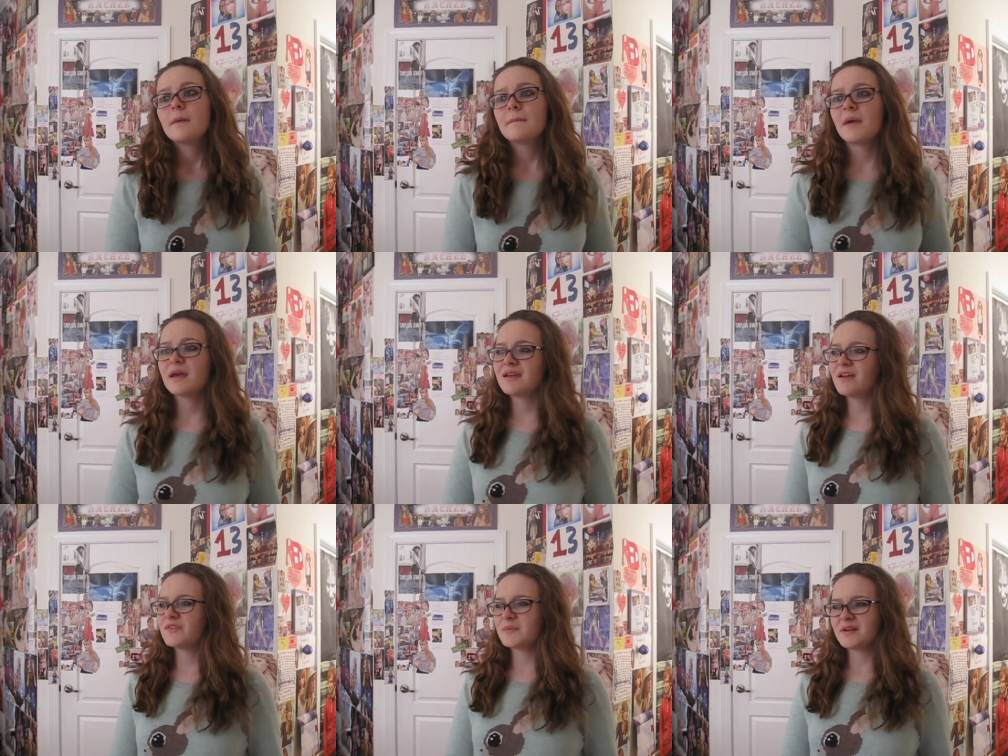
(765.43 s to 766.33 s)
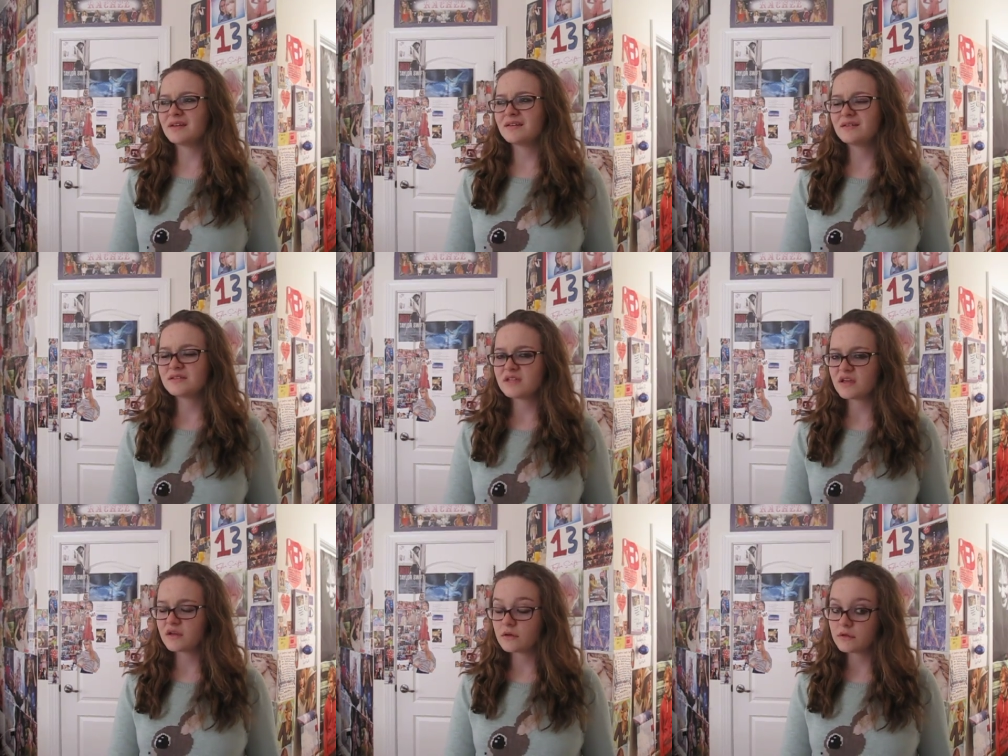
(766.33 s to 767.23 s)
My everybody is
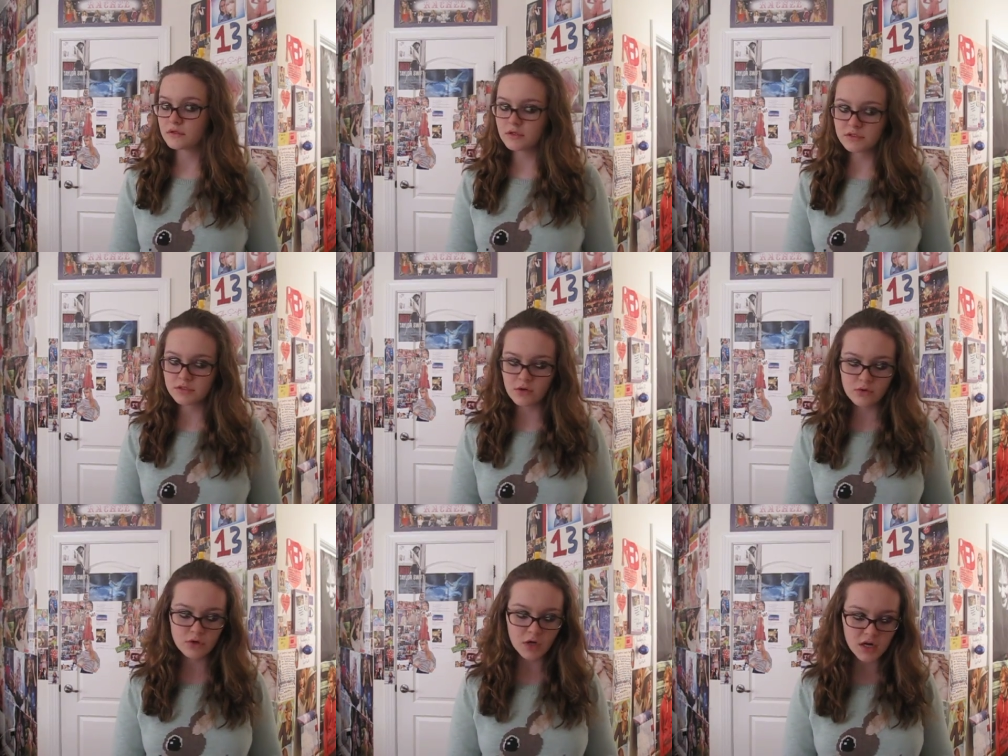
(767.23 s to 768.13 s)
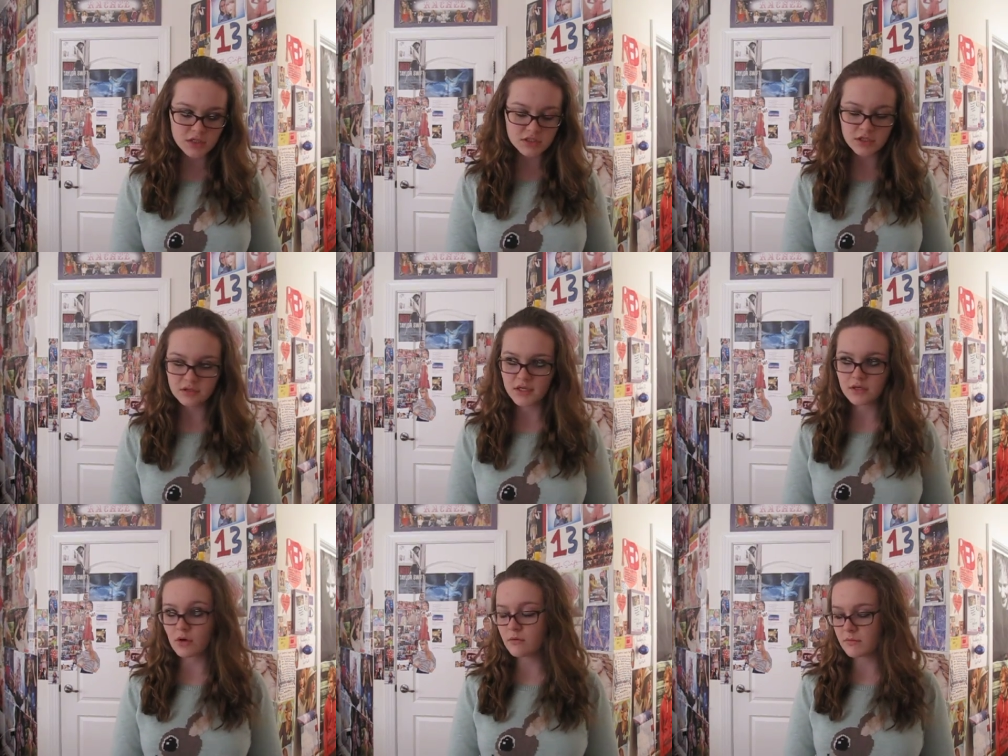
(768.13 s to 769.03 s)
like, you're so crazy.
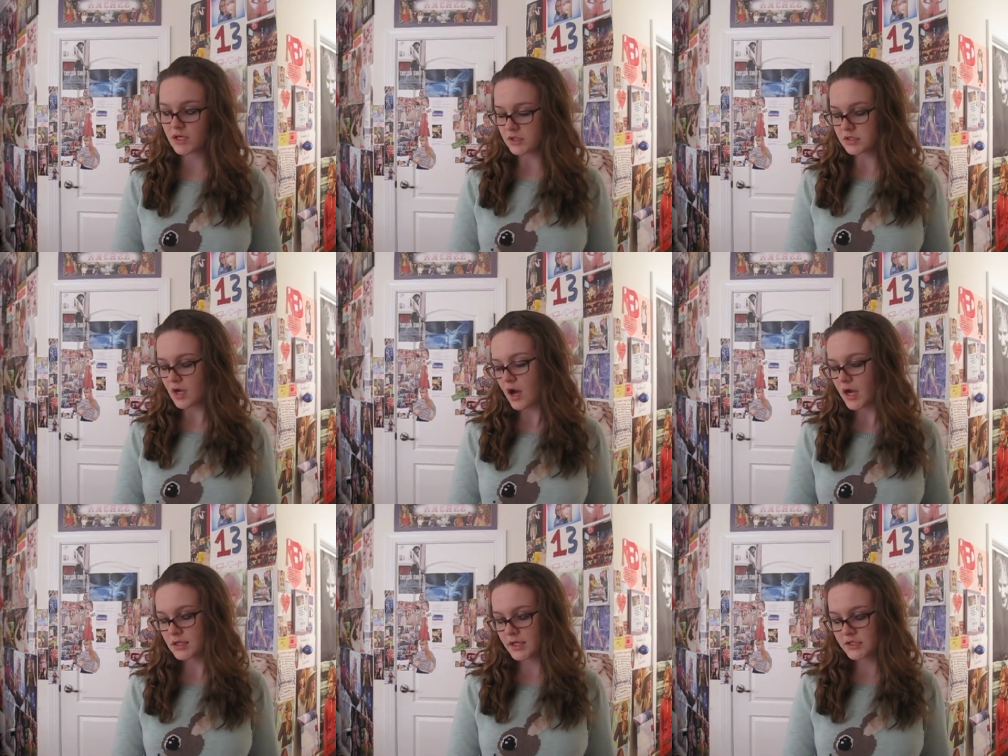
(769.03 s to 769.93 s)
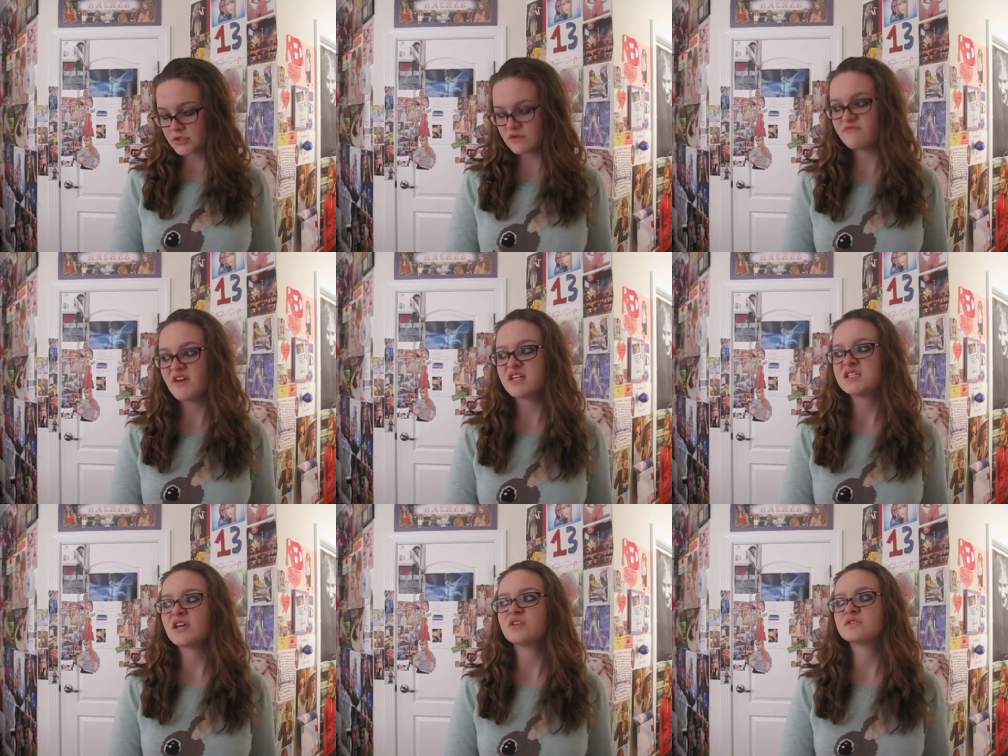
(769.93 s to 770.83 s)
Like, oh my god. Like, you defend
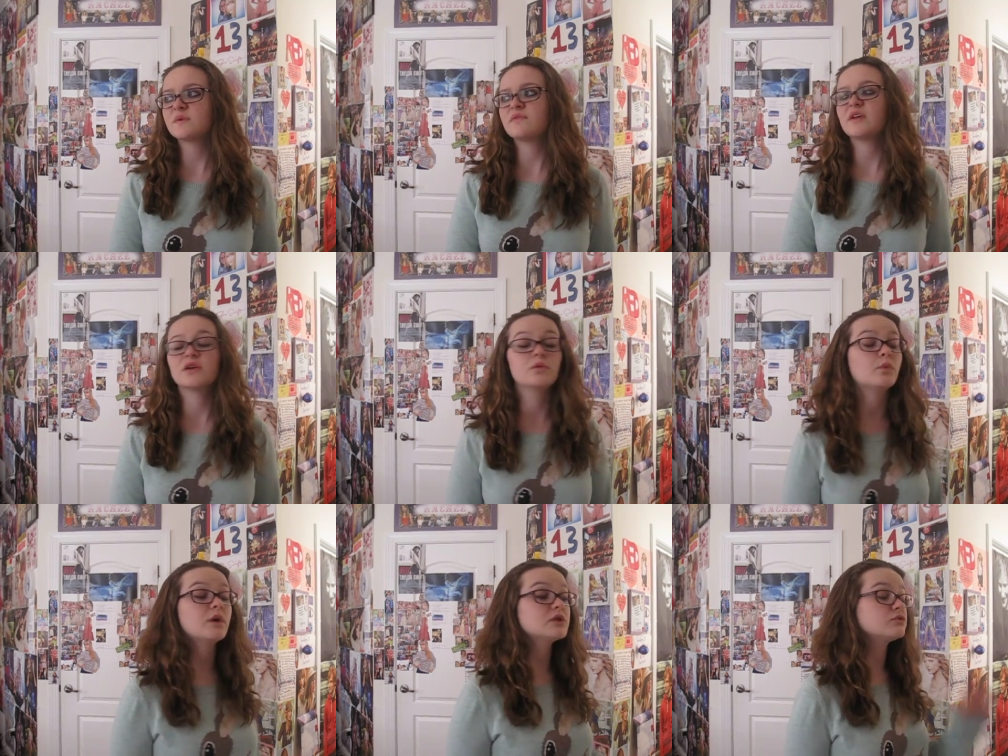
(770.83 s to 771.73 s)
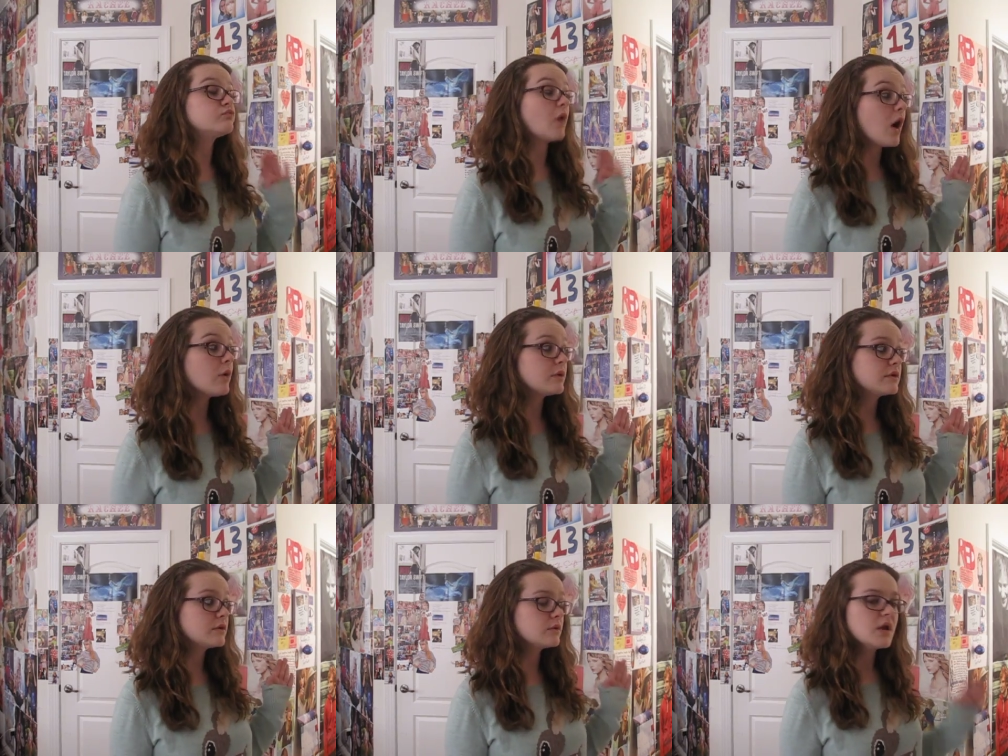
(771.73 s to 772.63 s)
Taylor Swift. Like, what is wrong with
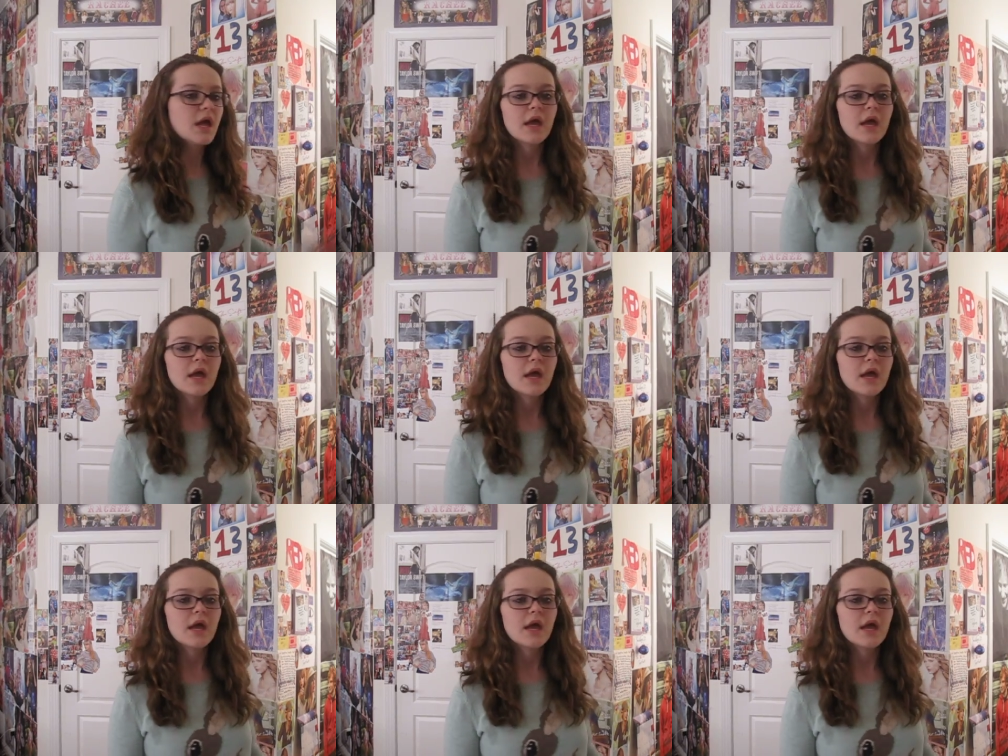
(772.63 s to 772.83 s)
you?